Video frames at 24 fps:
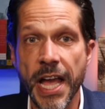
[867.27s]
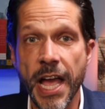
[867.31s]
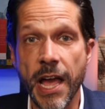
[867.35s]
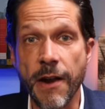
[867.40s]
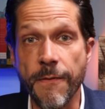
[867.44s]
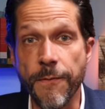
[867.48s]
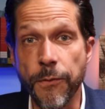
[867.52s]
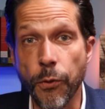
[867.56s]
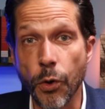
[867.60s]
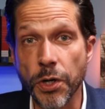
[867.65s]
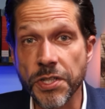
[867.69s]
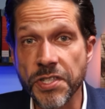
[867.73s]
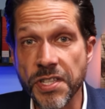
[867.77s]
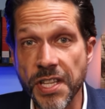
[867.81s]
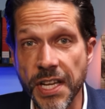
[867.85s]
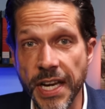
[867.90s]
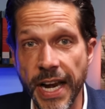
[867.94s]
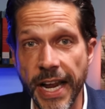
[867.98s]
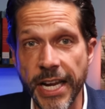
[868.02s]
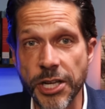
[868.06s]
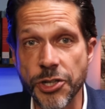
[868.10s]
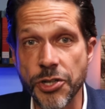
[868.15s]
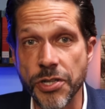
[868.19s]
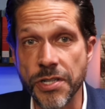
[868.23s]
and force the
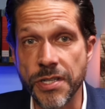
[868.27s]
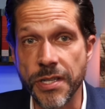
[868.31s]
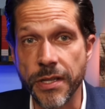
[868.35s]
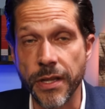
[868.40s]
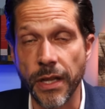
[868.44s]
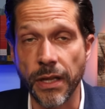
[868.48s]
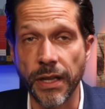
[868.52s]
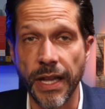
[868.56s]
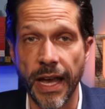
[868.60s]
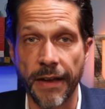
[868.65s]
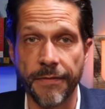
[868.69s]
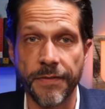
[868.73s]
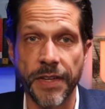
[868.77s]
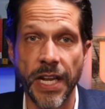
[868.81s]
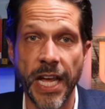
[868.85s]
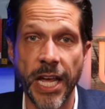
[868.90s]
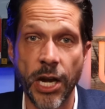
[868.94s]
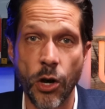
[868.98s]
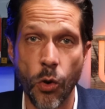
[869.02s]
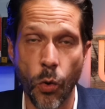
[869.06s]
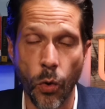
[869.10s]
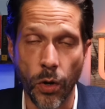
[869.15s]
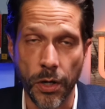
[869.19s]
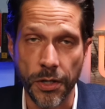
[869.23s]
nation to the left
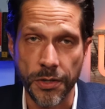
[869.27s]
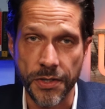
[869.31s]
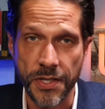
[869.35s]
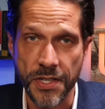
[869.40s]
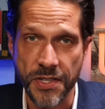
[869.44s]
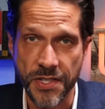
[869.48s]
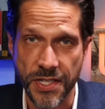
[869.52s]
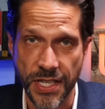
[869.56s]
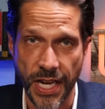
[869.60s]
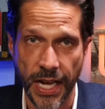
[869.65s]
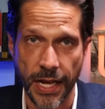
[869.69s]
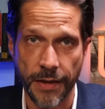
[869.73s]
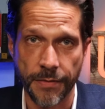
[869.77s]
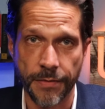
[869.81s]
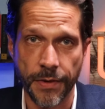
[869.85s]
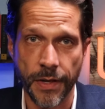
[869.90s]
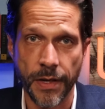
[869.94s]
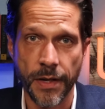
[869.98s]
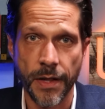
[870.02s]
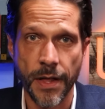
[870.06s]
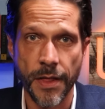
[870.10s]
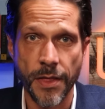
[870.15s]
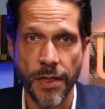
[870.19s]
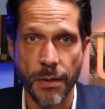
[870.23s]
in order to save
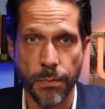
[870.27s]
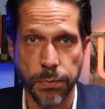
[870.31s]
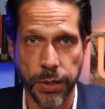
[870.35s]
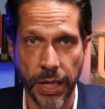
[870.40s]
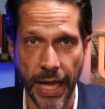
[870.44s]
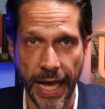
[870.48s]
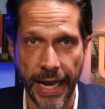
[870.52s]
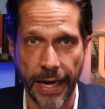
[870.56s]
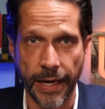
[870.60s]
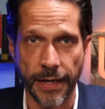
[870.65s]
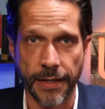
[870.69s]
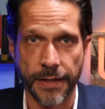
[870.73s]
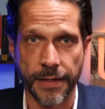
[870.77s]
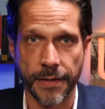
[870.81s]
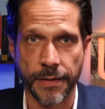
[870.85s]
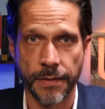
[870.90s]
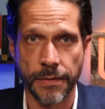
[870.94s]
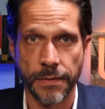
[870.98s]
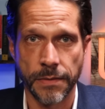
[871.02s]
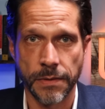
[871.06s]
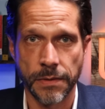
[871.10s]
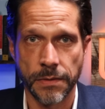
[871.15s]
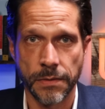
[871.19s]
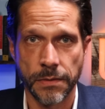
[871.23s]
the planet.
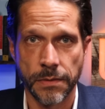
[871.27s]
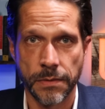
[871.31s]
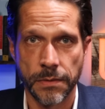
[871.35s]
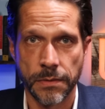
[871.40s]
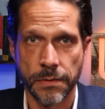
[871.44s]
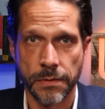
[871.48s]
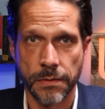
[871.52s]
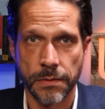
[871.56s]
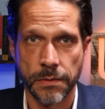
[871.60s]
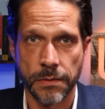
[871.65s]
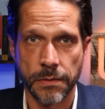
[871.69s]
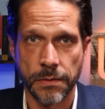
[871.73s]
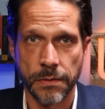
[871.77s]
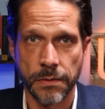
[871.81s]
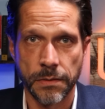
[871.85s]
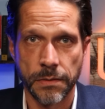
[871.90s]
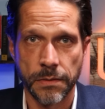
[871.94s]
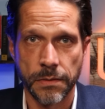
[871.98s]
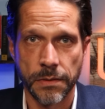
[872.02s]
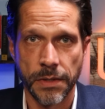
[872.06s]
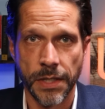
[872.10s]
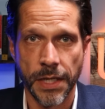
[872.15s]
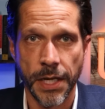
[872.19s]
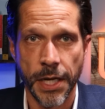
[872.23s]

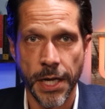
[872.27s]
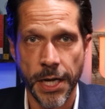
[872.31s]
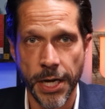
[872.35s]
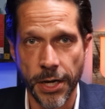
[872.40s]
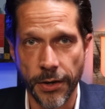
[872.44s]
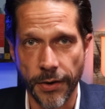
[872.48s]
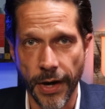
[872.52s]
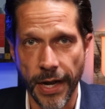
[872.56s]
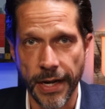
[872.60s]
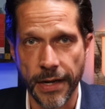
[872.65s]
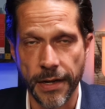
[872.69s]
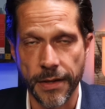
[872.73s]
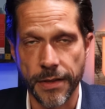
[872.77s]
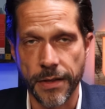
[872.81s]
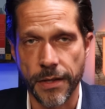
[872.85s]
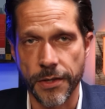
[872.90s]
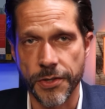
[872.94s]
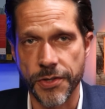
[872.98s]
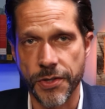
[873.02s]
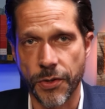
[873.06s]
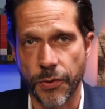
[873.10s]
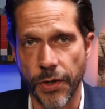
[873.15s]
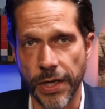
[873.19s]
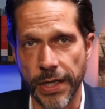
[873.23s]
Here endeth the
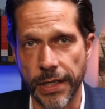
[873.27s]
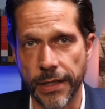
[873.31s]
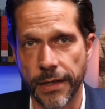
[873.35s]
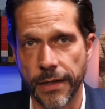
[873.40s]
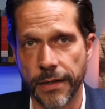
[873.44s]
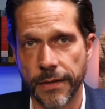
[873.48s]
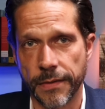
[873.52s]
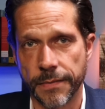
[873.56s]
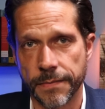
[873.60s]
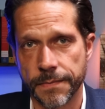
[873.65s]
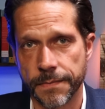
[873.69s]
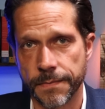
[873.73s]
screed.